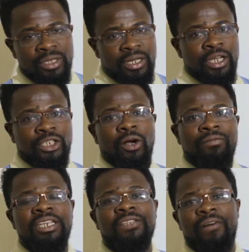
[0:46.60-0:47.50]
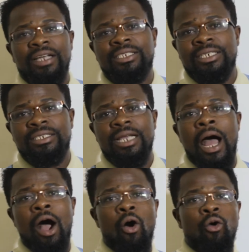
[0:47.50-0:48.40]
each of these functions
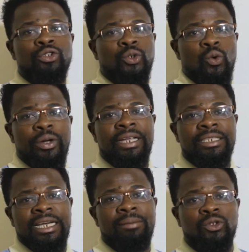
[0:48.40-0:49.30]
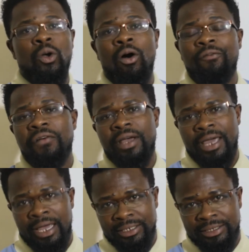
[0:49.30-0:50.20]
are also in terms of
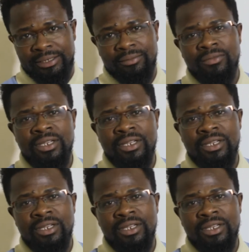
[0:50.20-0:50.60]
x.